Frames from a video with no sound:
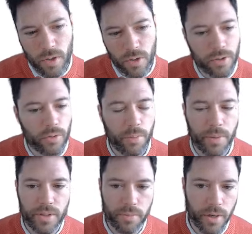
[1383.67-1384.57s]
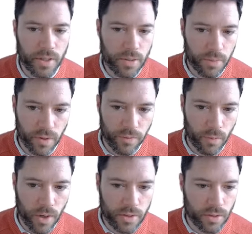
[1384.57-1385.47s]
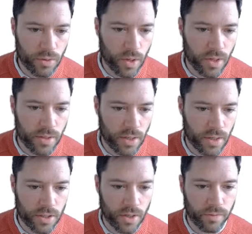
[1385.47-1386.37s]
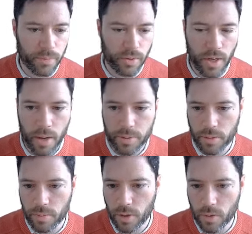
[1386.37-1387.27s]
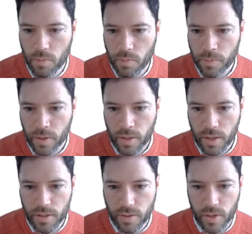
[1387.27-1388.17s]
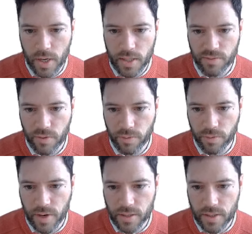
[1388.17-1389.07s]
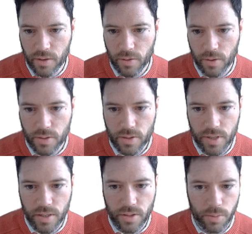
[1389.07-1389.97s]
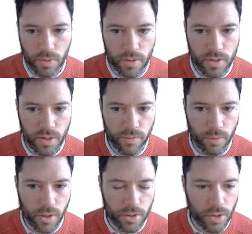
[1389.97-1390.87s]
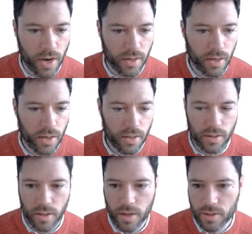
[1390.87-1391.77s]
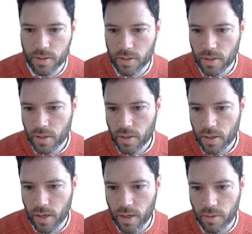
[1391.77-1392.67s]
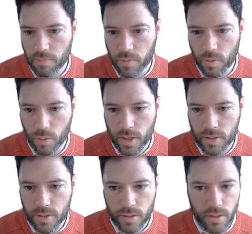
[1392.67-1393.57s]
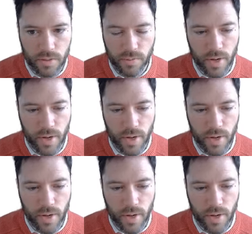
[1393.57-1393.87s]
going to run with bits and bytes, but if you want to do quantization, I've put the option below. HF transfer for fast downloads, TensorBoard if you want to track the loss. Requests is for